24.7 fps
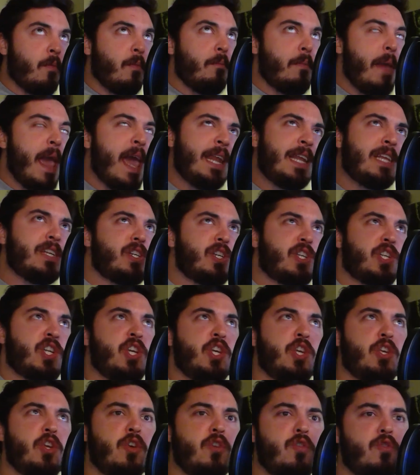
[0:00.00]
manage
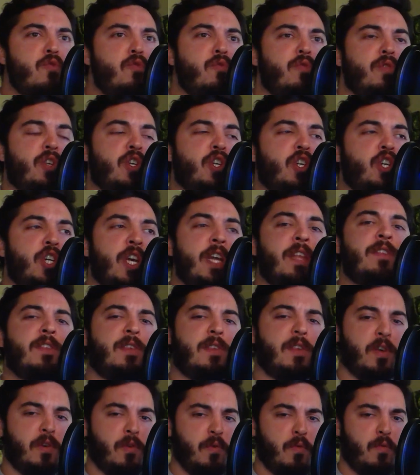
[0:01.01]
to use
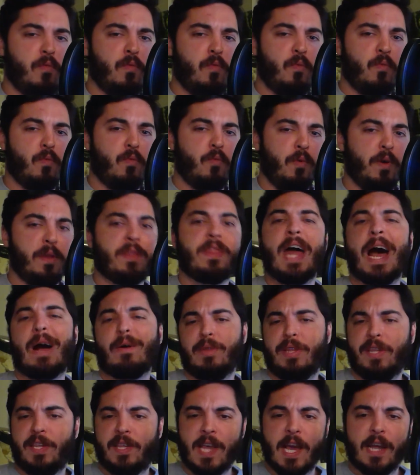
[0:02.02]
Shinzu
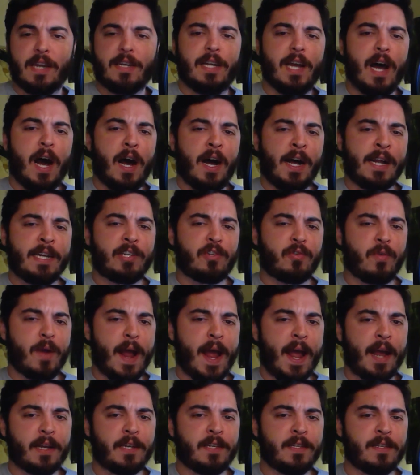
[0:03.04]
without said
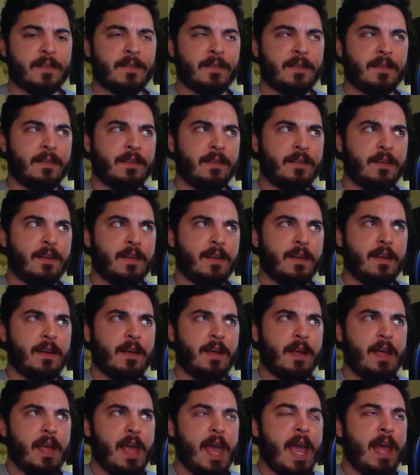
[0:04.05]
contract?
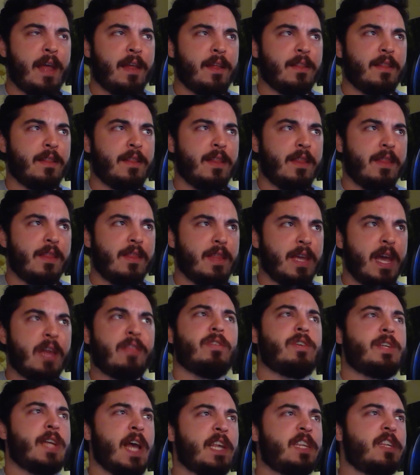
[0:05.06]
And the
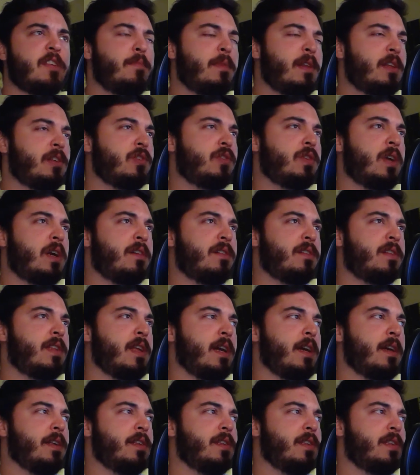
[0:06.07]
other test administrator
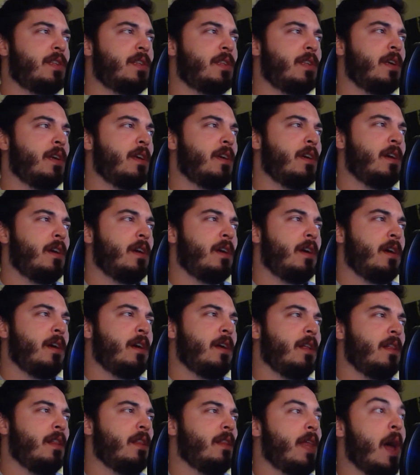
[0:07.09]
says
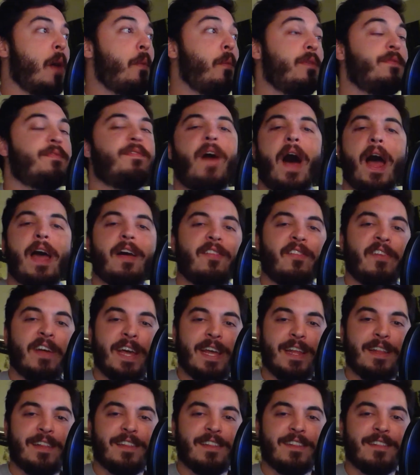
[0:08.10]
that would
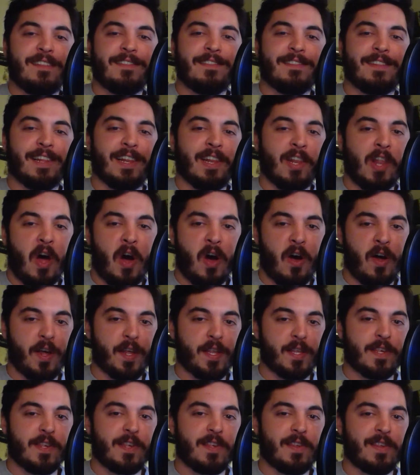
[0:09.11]
violate the
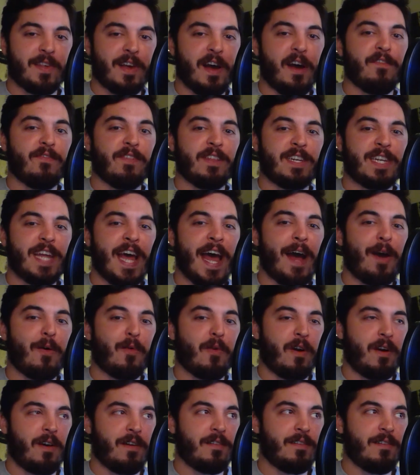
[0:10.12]
laws of the
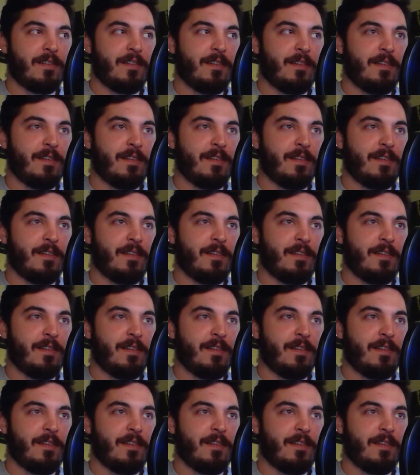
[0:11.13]
tower.